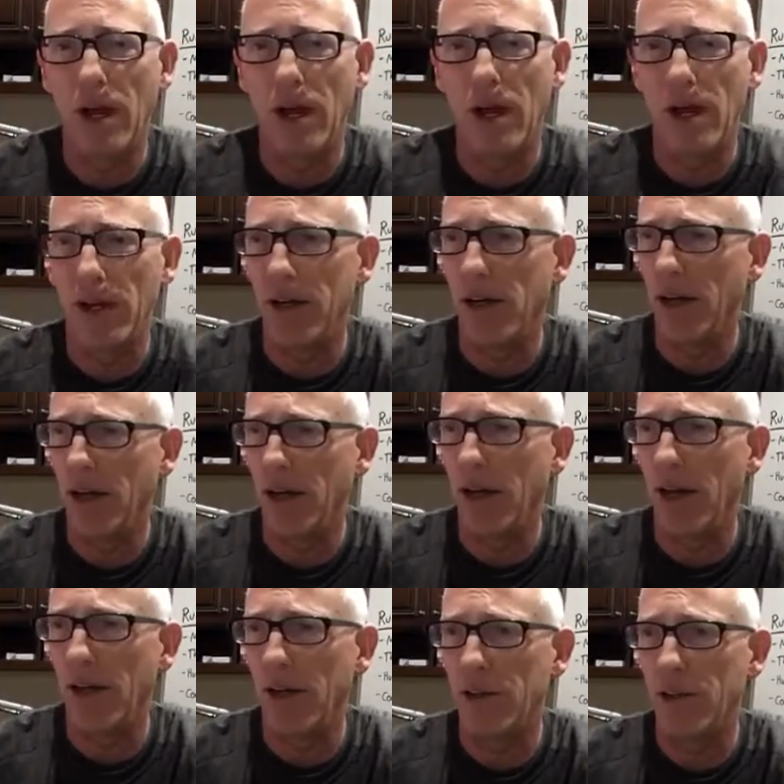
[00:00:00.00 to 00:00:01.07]
on
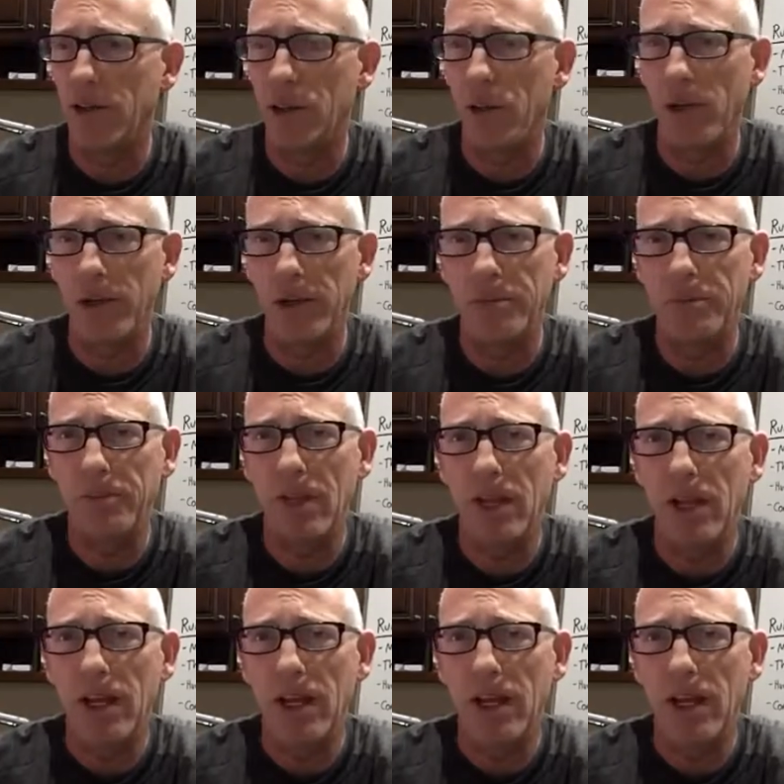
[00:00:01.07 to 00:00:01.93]
Twitter